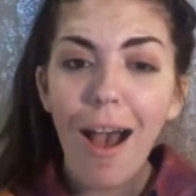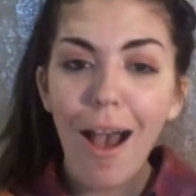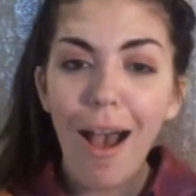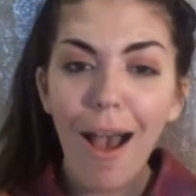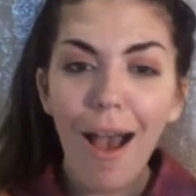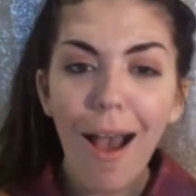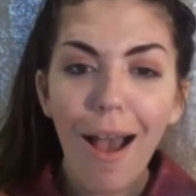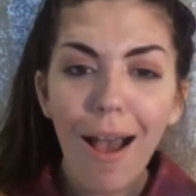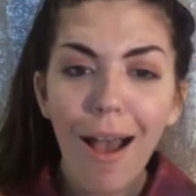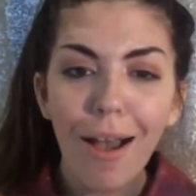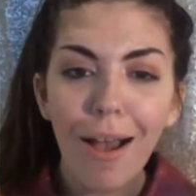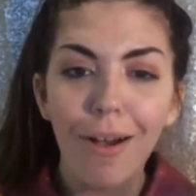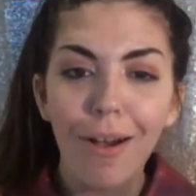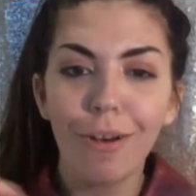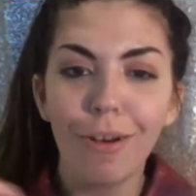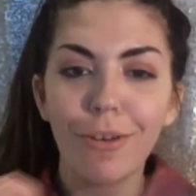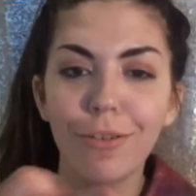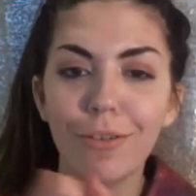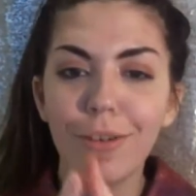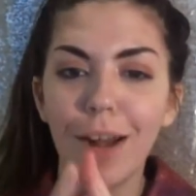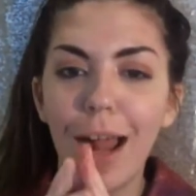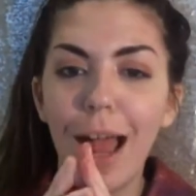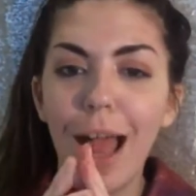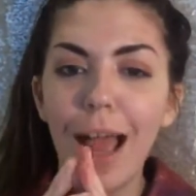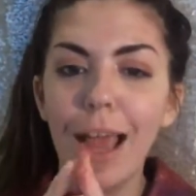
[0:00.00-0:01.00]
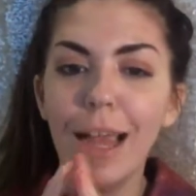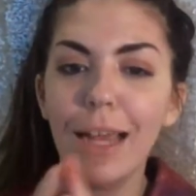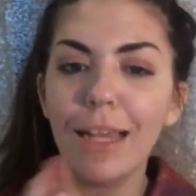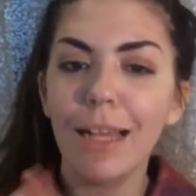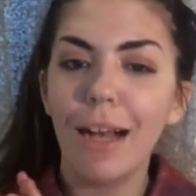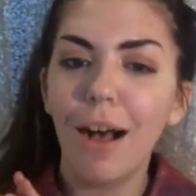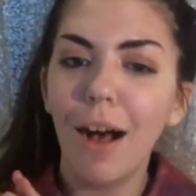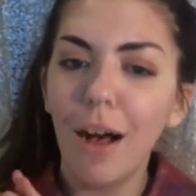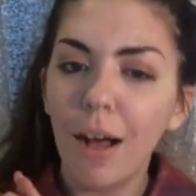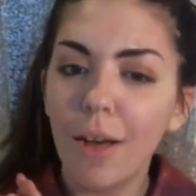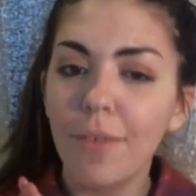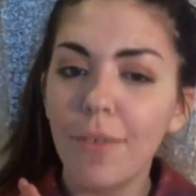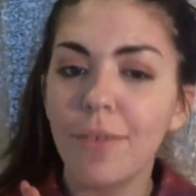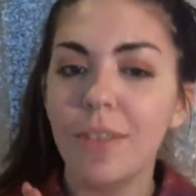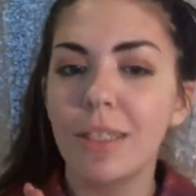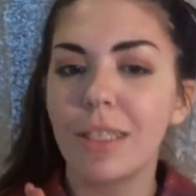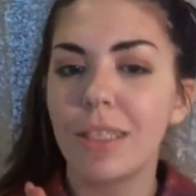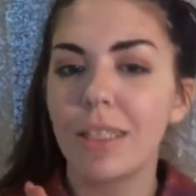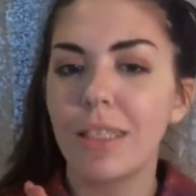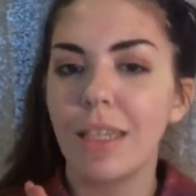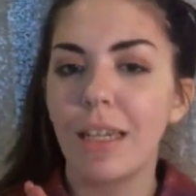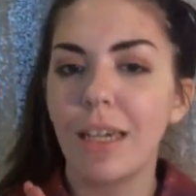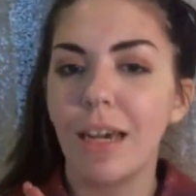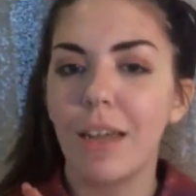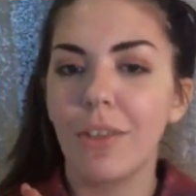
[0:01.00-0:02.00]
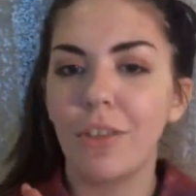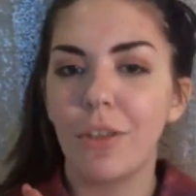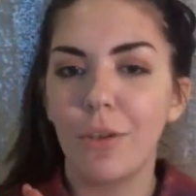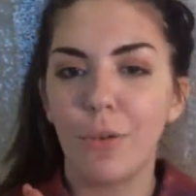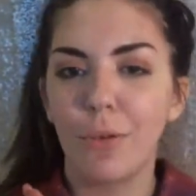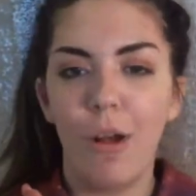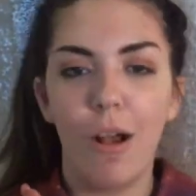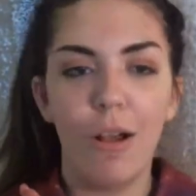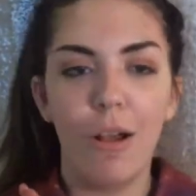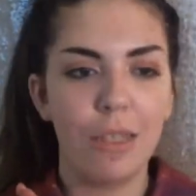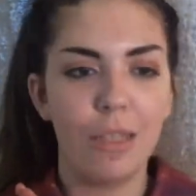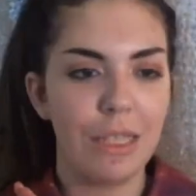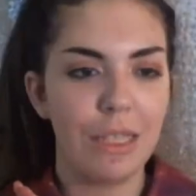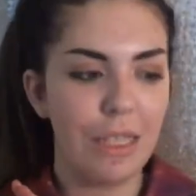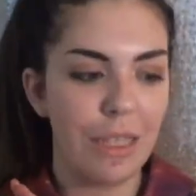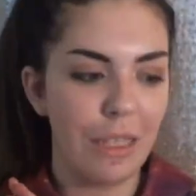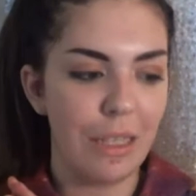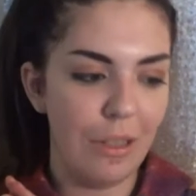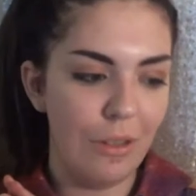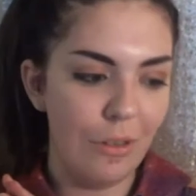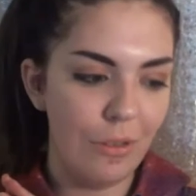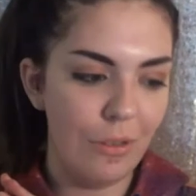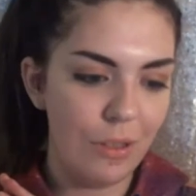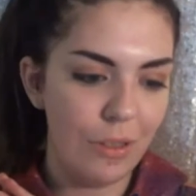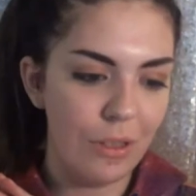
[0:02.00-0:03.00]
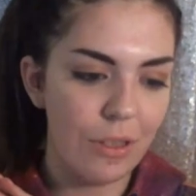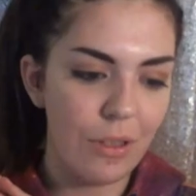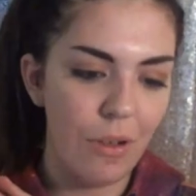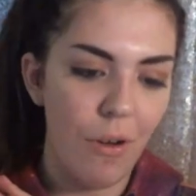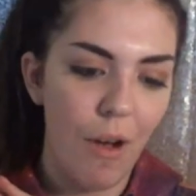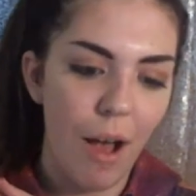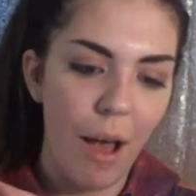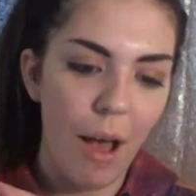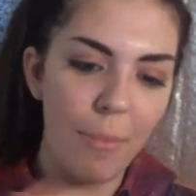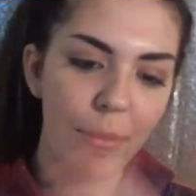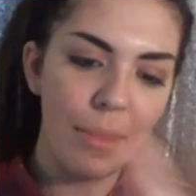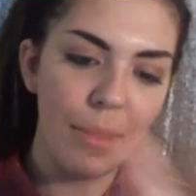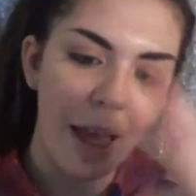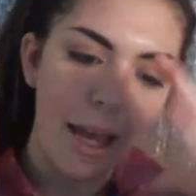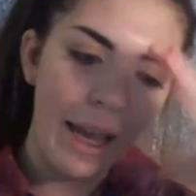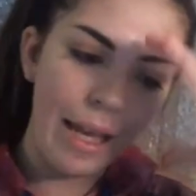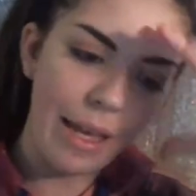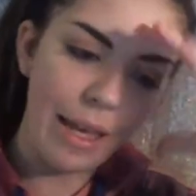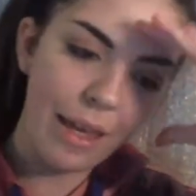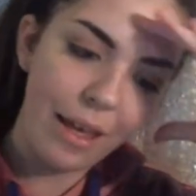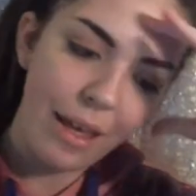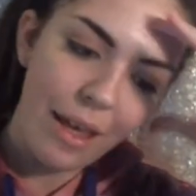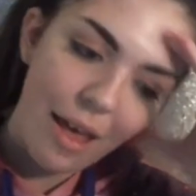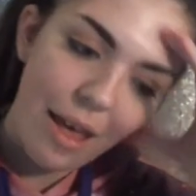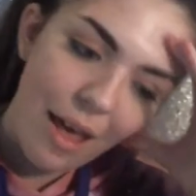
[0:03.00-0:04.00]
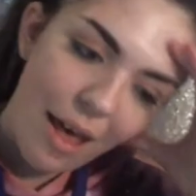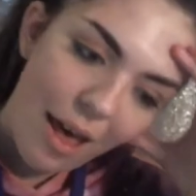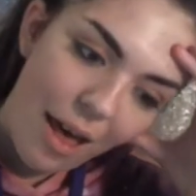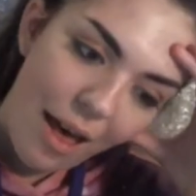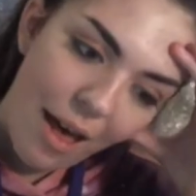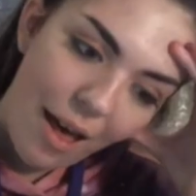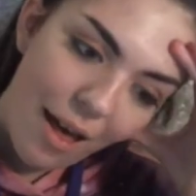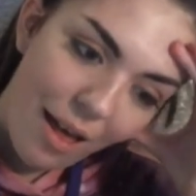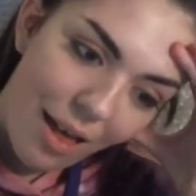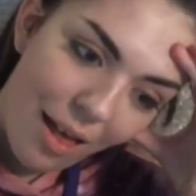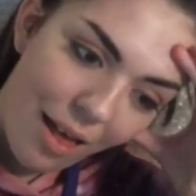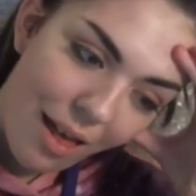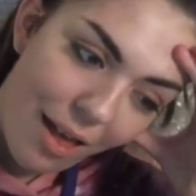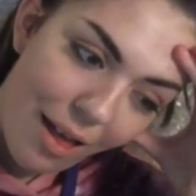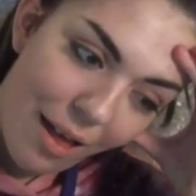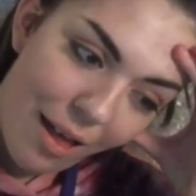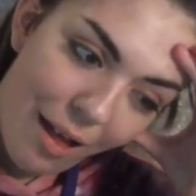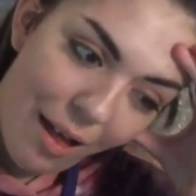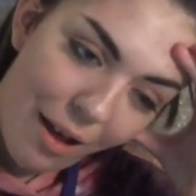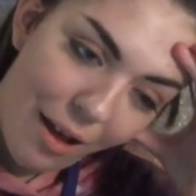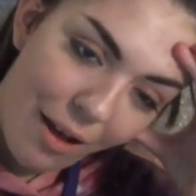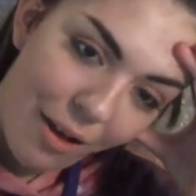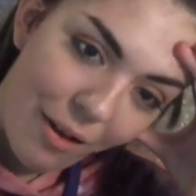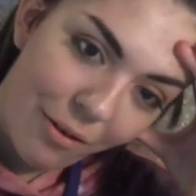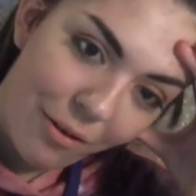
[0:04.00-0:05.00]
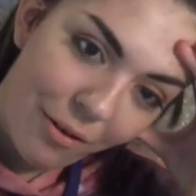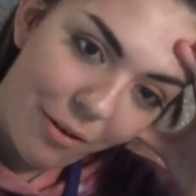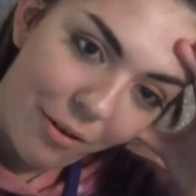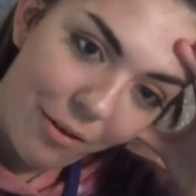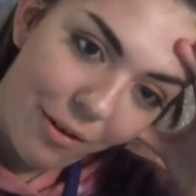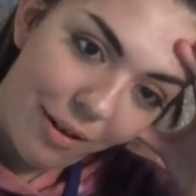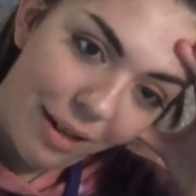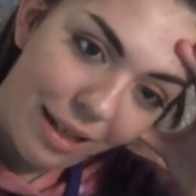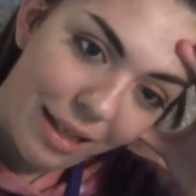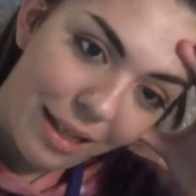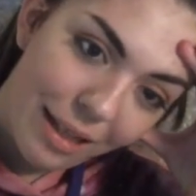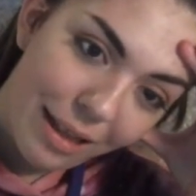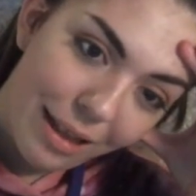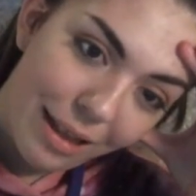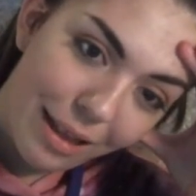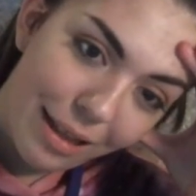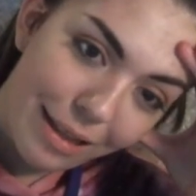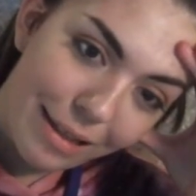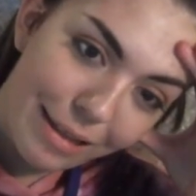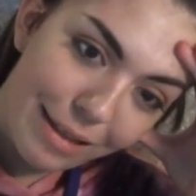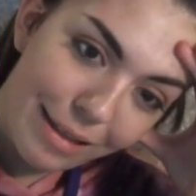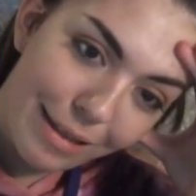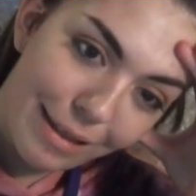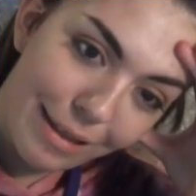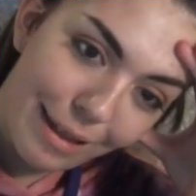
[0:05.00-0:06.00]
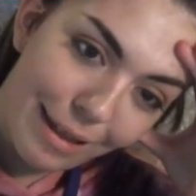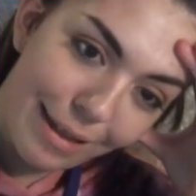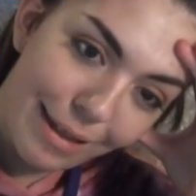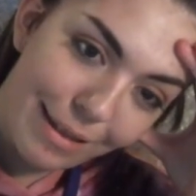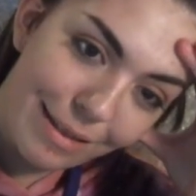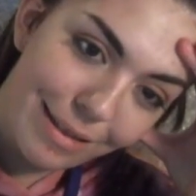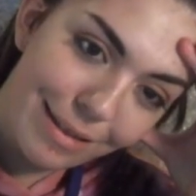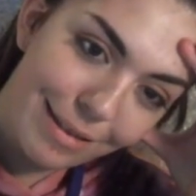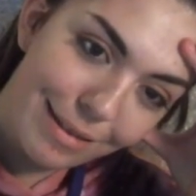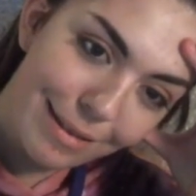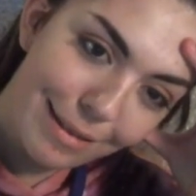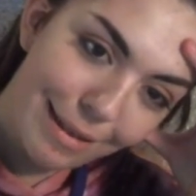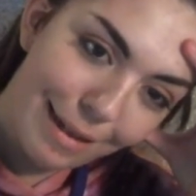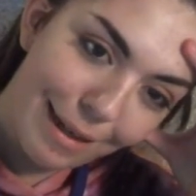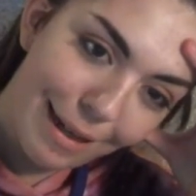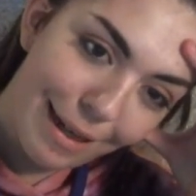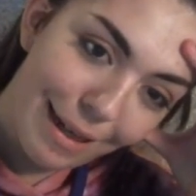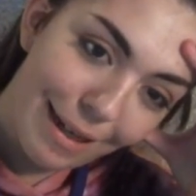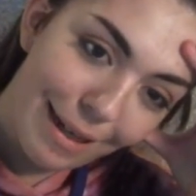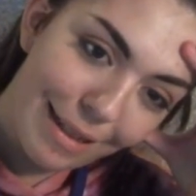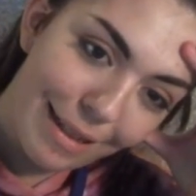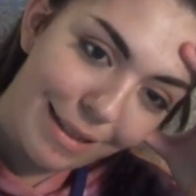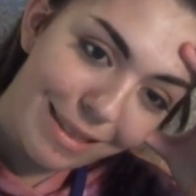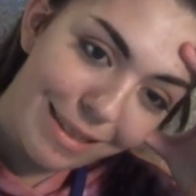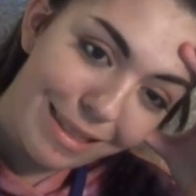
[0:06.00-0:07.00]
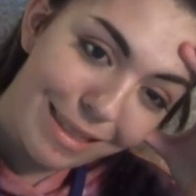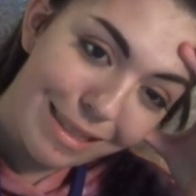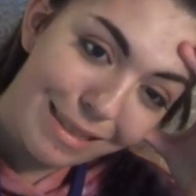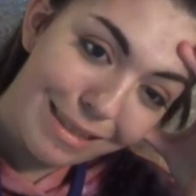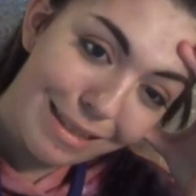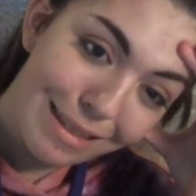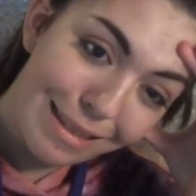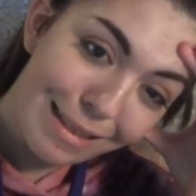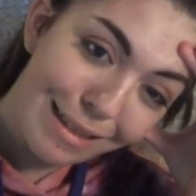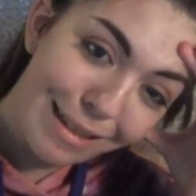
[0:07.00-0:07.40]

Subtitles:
oh, I obviously got the wrong signal. So I'm like, oh, that's nice.